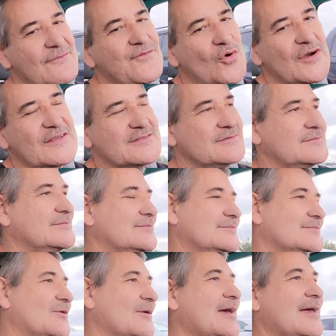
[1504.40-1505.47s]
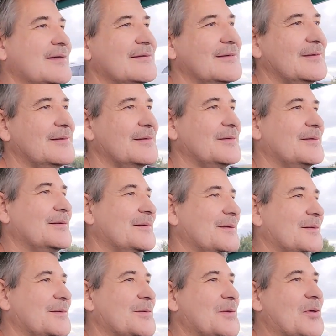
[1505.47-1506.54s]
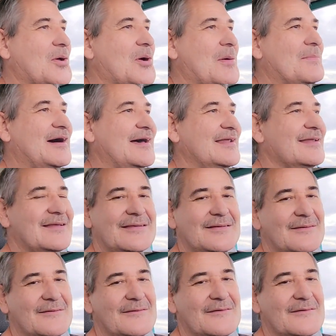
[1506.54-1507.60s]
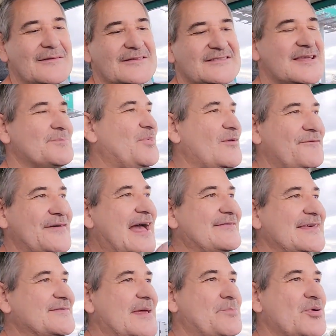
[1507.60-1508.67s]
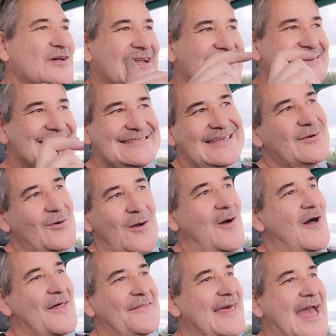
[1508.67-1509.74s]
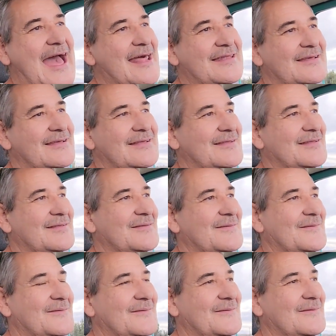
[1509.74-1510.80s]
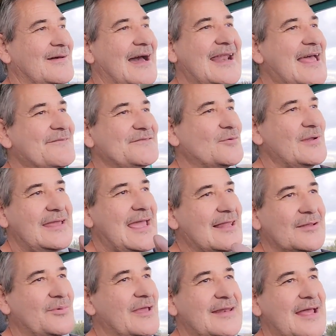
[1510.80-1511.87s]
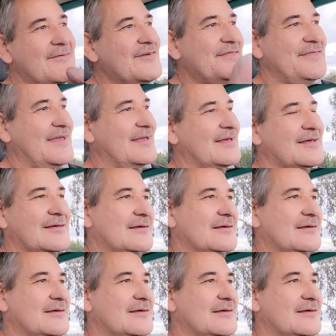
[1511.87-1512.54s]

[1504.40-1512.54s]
40s. Okay. But simple fact that they put a 0 on that, I'd have to recalibrate everything.